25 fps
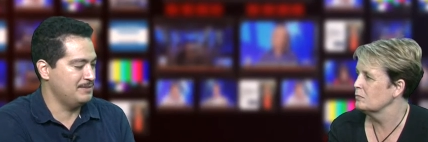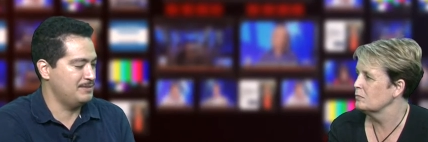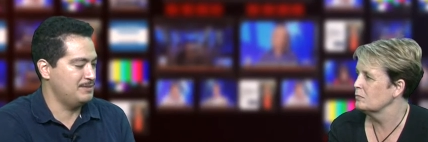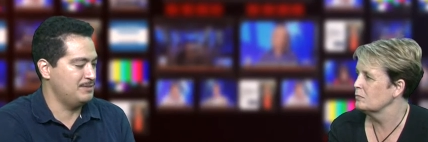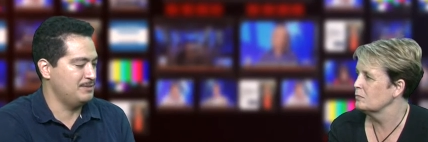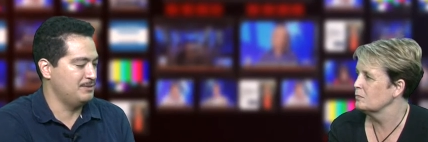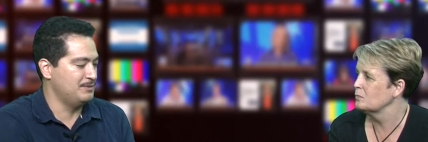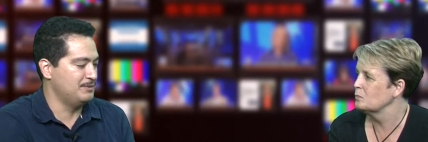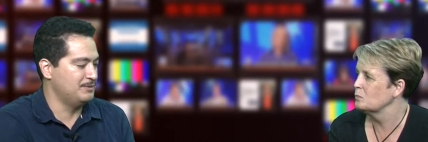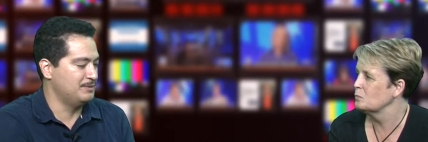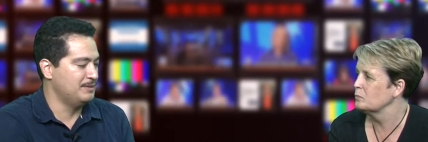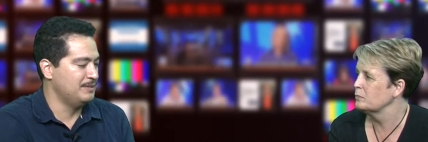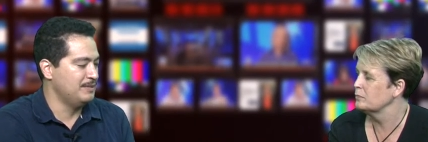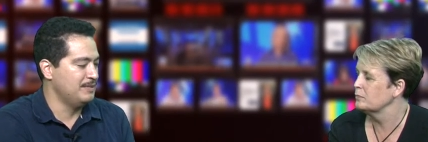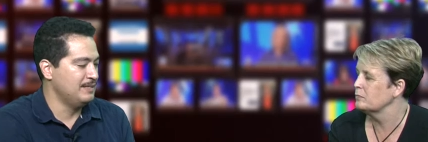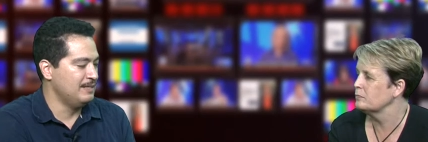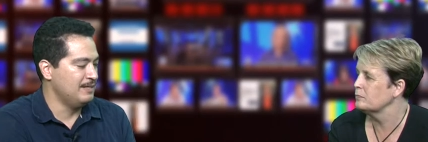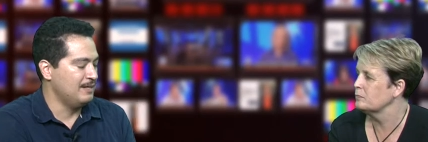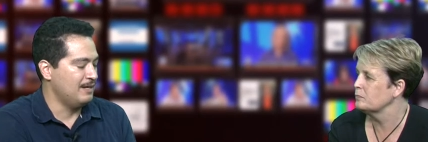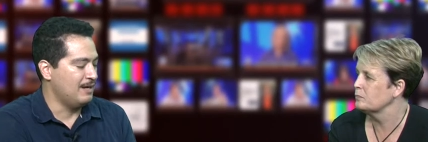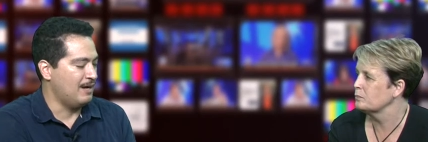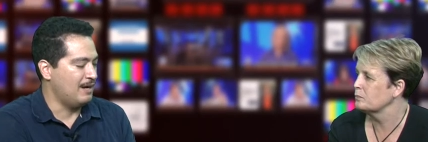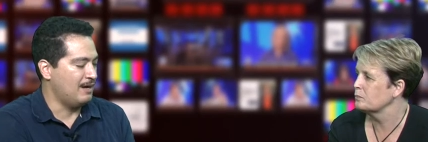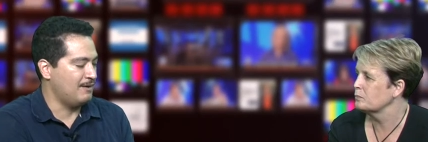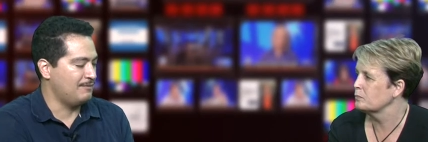Speaker 1: So
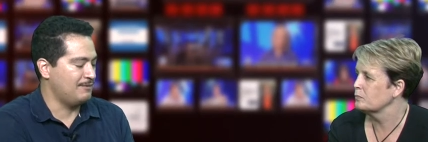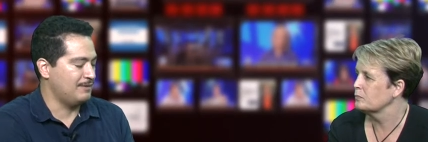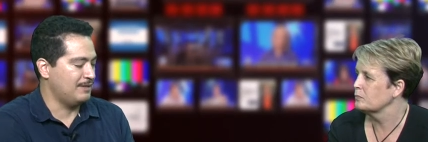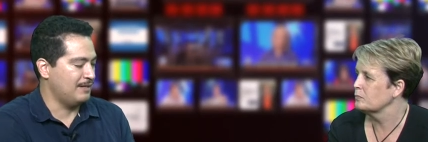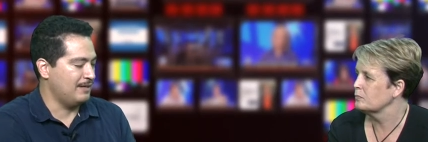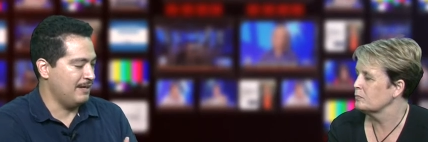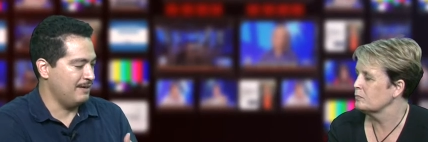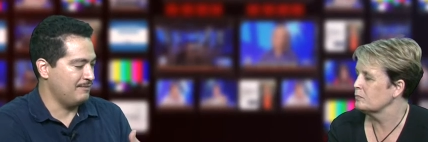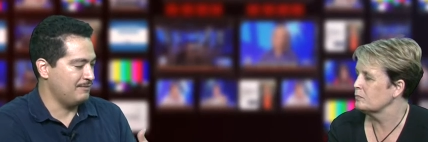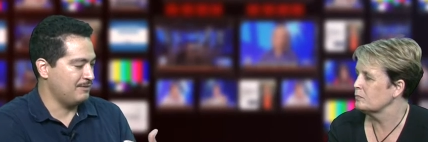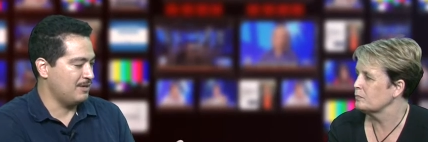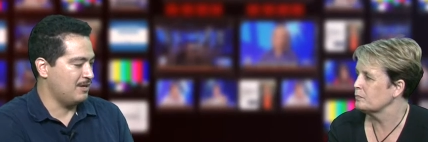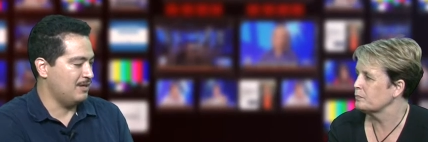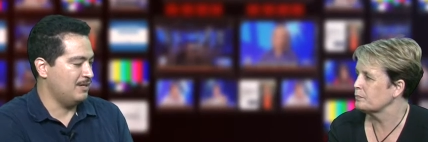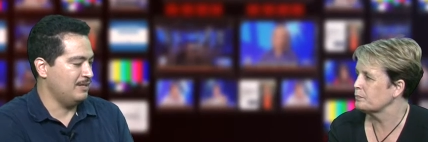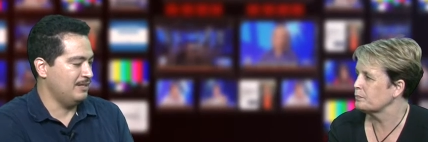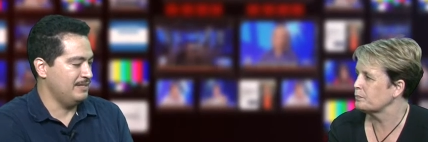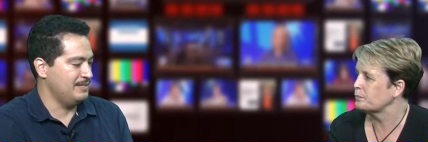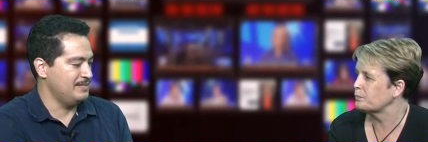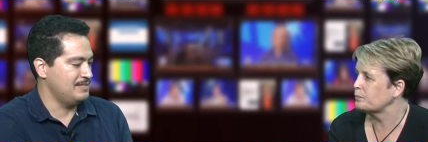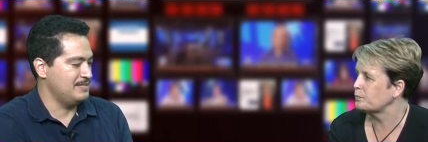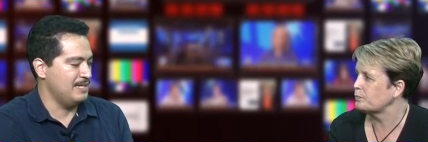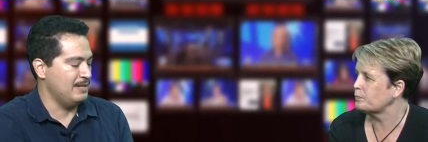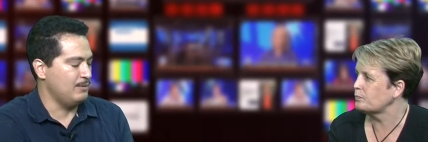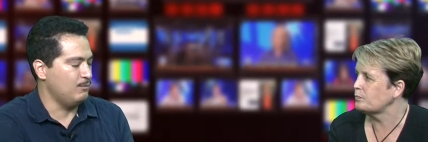often I'll have
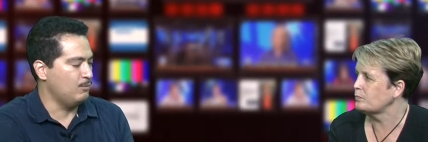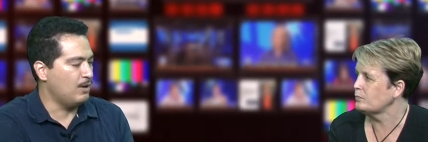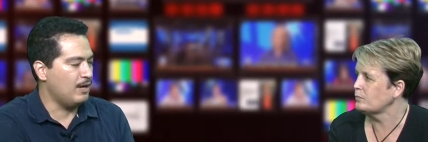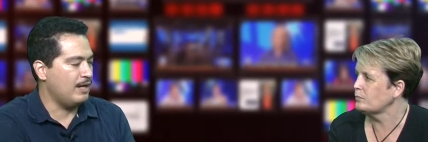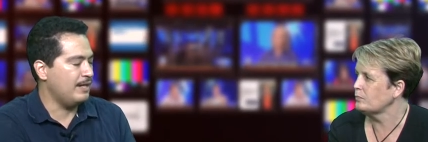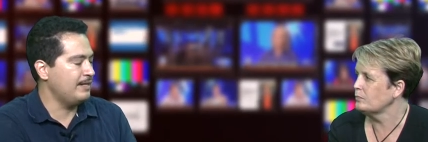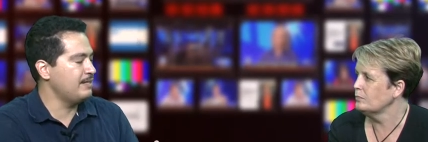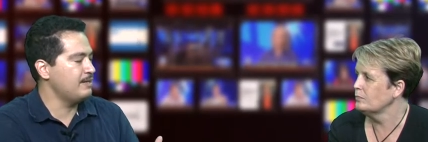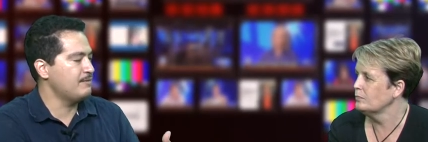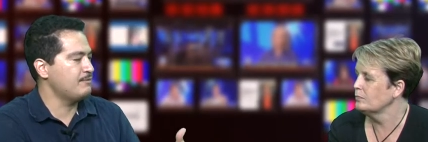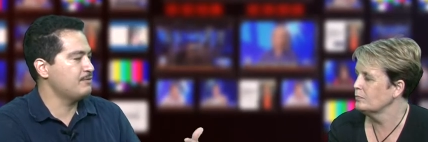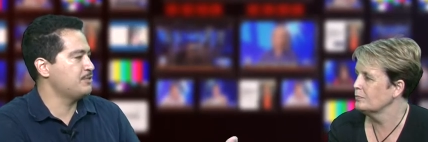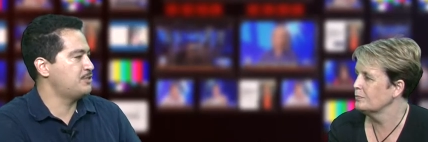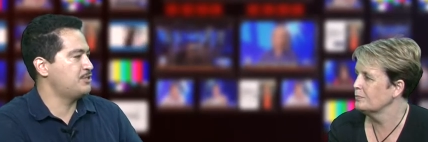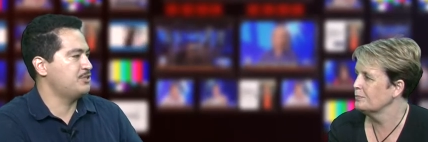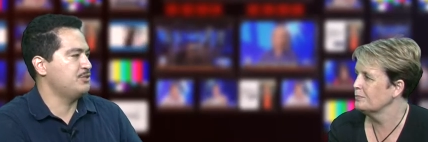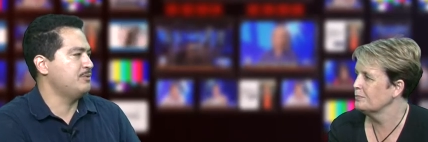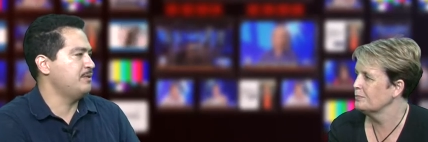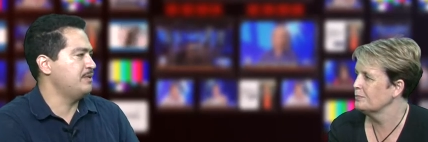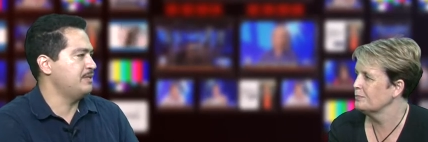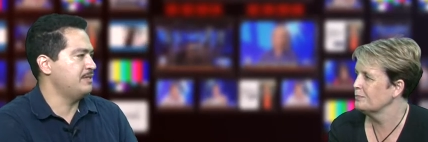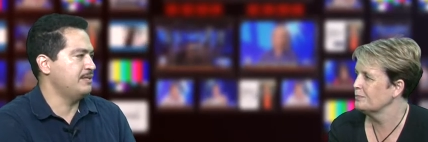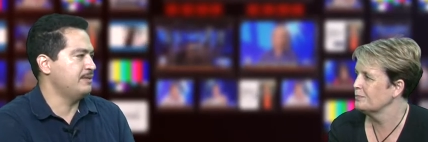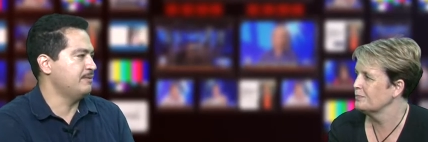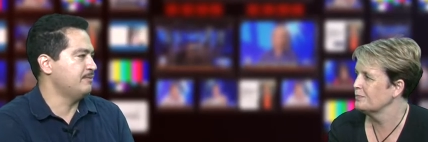colleagues say, "Well, I'll never show
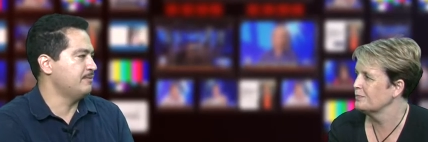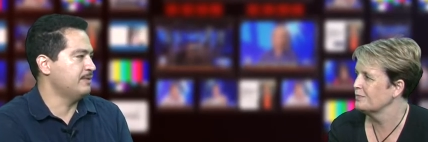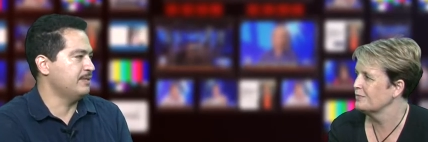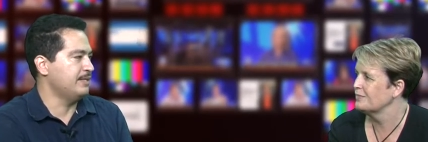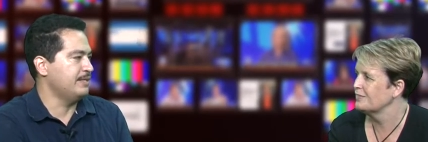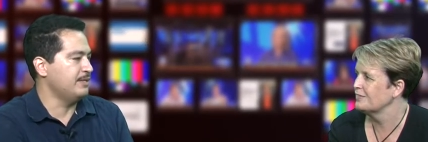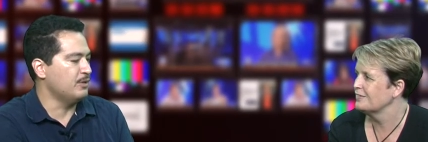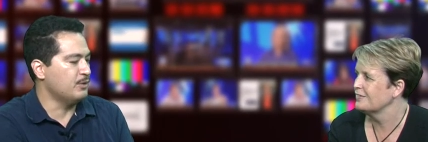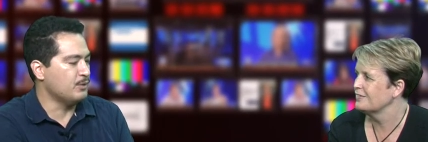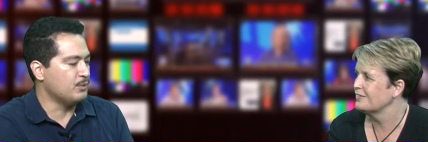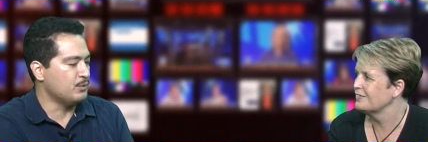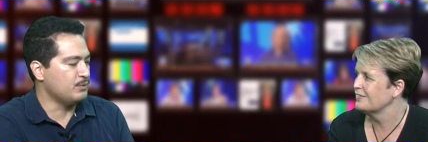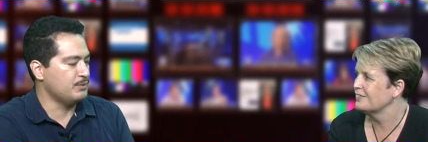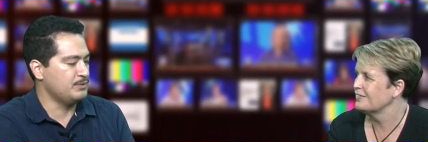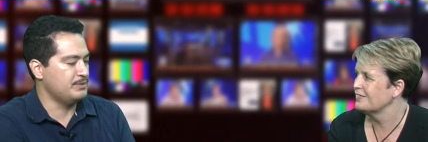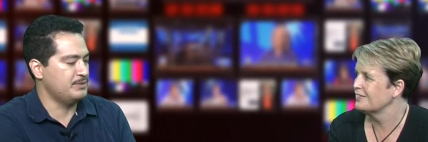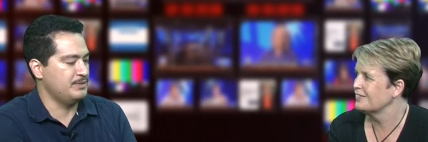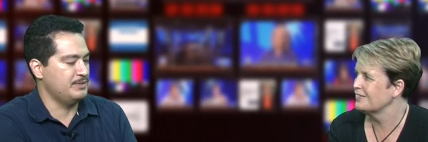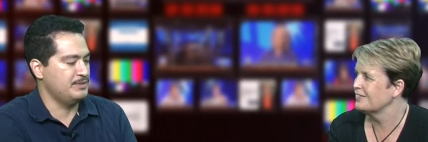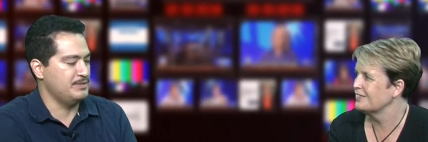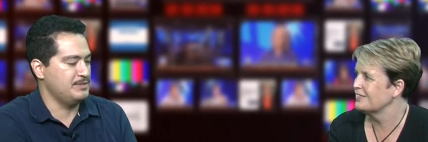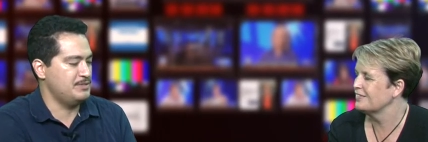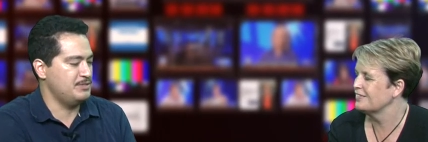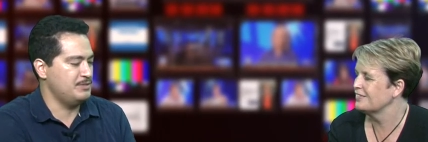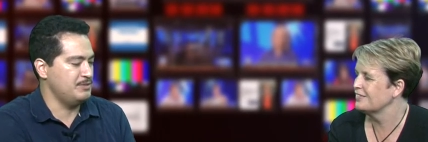anything really old to
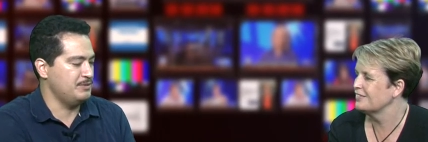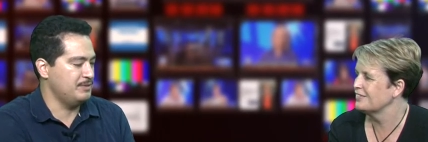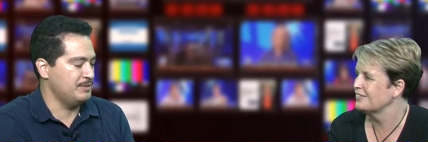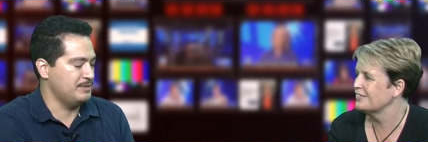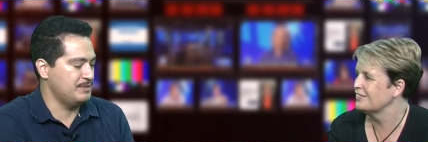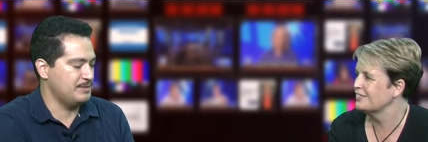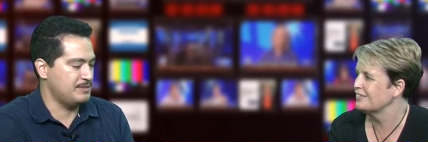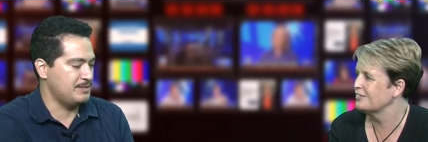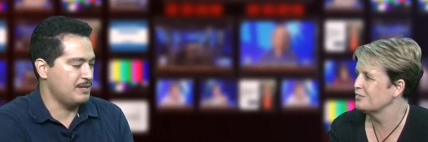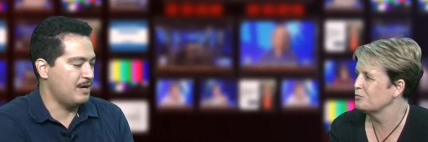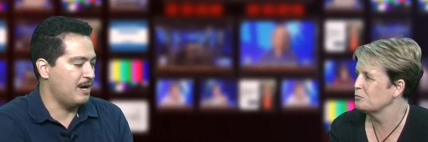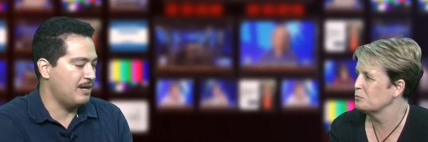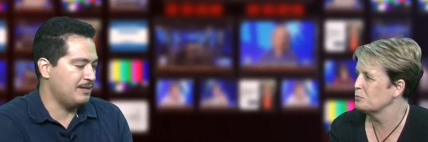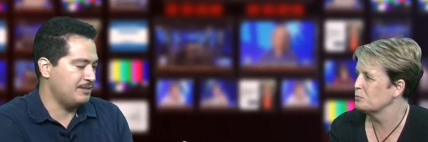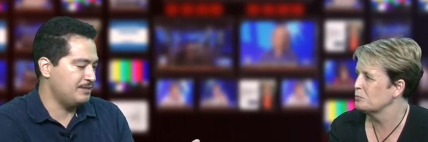the students. I'll